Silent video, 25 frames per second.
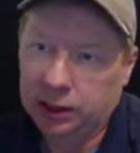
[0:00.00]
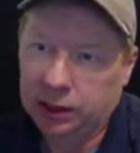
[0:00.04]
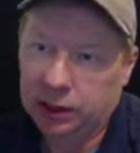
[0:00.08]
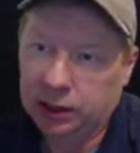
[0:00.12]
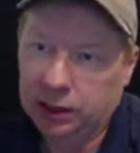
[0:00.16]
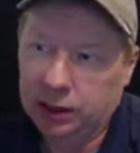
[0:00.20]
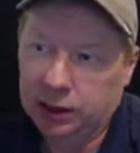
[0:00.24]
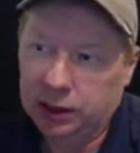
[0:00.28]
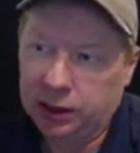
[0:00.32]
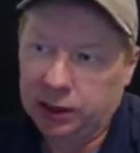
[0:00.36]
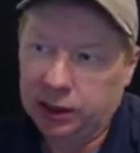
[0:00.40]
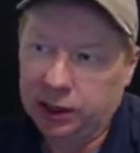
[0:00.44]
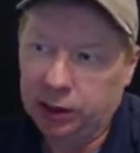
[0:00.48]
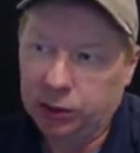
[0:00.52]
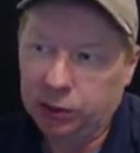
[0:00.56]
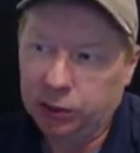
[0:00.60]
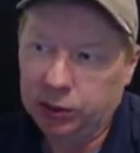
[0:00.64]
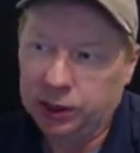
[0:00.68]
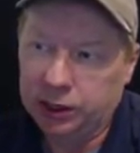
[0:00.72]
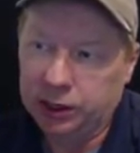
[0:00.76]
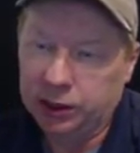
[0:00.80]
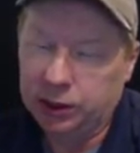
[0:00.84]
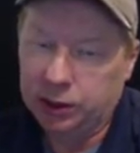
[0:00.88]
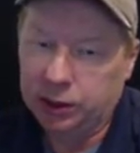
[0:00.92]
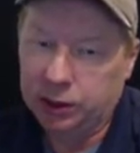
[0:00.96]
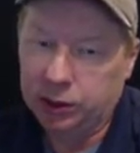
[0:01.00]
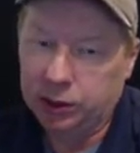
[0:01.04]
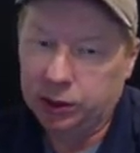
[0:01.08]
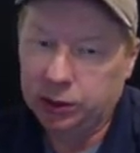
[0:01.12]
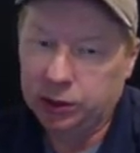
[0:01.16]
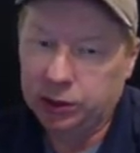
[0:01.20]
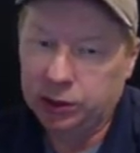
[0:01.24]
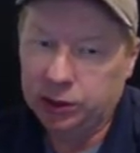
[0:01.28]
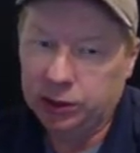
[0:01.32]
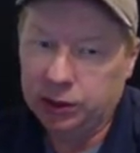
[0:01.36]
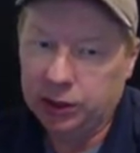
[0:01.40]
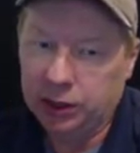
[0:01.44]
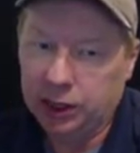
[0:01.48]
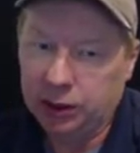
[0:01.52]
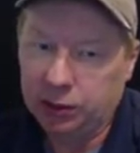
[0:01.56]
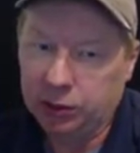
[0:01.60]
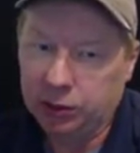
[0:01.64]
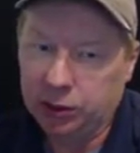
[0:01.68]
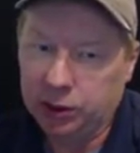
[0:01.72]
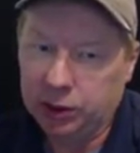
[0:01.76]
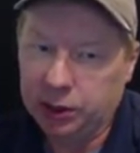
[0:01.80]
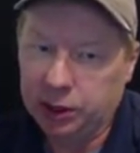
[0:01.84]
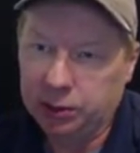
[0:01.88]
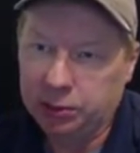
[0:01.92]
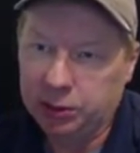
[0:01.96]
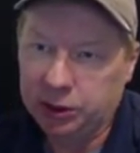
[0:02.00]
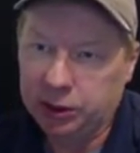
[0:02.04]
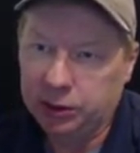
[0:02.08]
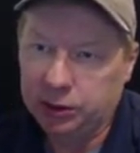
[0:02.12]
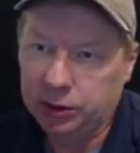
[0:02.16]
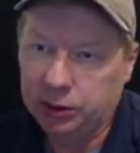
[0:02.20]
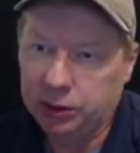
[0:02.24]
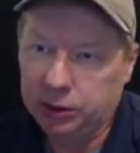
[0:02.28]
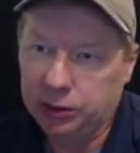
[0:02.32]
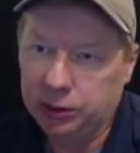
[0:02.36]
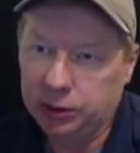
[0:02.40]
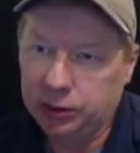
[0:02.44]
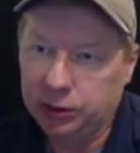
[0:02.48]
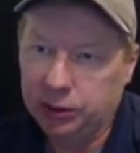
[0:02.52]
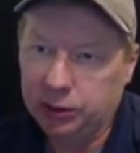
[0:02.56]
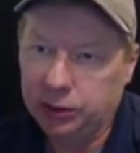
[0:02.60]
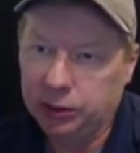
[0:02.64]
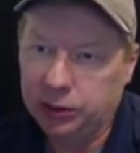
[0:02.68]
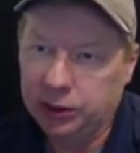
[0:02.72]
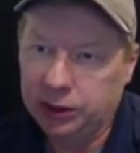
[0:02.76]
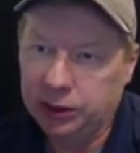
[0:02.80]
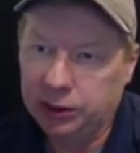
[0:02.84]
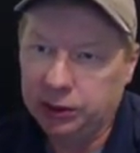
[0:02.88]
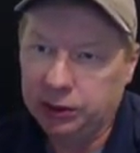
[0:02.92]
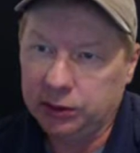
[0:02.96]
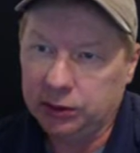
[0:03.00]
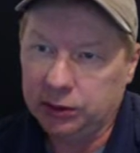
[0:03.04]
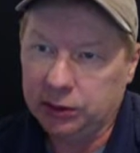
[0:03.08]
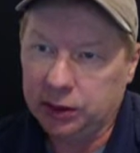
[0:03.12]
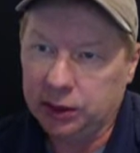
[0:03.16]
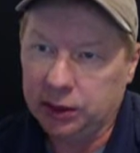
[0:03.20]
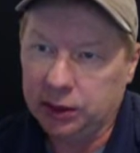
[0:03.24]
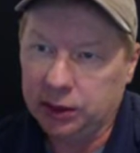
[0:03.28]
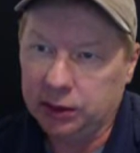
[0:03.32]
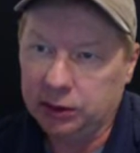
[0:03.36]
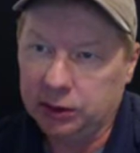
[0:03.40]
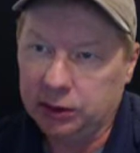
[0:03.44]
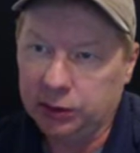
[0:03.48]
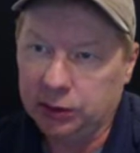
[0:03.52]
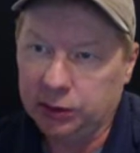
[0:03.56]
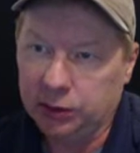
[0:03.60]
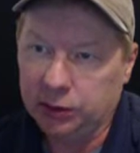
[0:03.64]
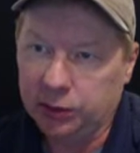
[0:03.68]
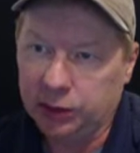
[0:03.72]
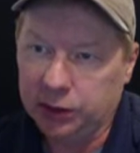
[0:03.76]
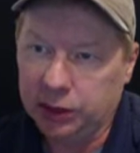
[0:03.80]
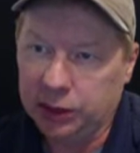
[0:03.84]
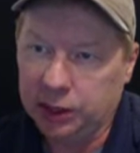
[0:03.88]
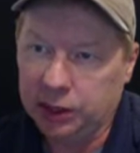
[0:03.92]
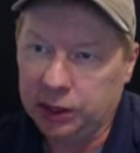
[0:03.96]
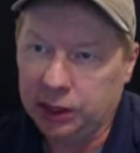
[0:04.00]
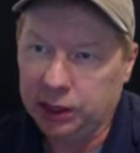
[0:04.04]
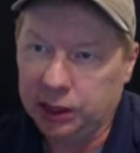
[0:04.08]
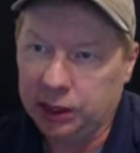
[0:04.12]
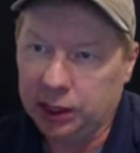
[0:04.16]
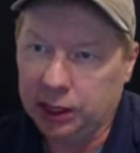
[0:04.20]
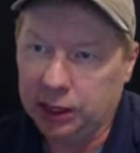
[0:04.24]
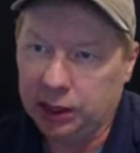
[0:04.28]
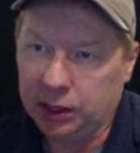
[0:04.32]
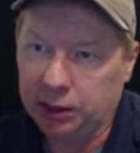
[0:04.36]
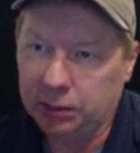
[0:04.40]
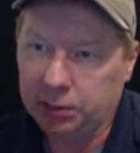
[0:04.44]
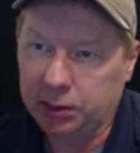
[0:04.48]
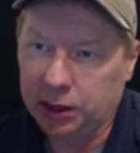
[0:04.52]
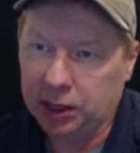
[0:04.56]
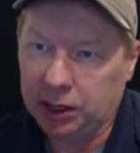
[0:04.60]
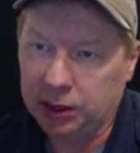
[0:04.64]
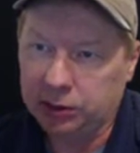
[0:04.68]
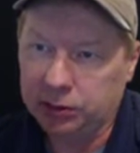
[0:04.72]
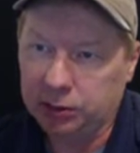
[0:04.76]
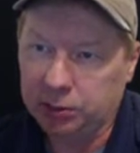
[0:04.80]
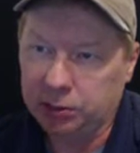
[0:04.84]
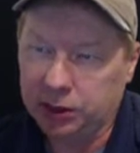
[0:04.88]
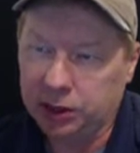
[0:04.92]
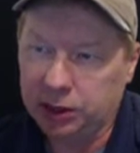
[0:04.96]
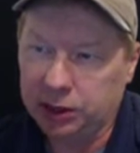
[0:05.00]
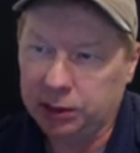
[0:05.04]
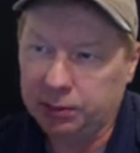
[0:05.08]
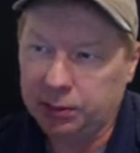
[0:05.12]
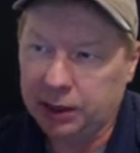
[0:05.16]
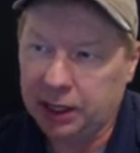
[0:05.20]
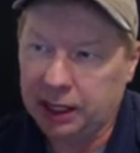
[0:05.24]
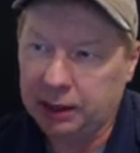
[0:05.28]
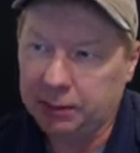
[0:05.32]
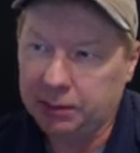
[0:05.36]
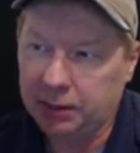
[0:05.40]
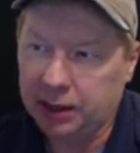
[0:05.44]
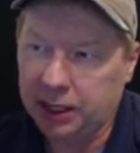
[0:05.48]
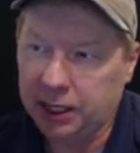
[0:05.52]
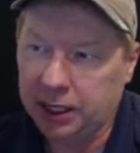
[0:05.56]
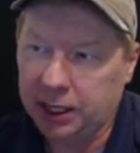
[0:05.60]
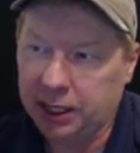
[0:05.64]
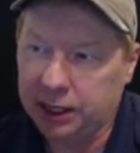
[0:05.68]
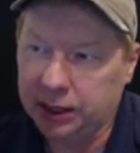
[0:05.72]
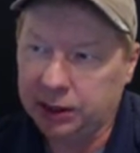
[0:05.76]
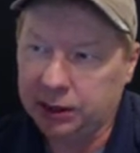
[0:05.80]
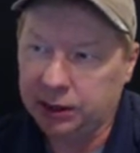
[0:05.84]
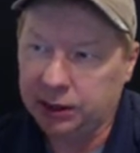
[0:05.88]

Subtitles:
the only conclusion that we're coming to is that this fitting and possibly the pipe behind it,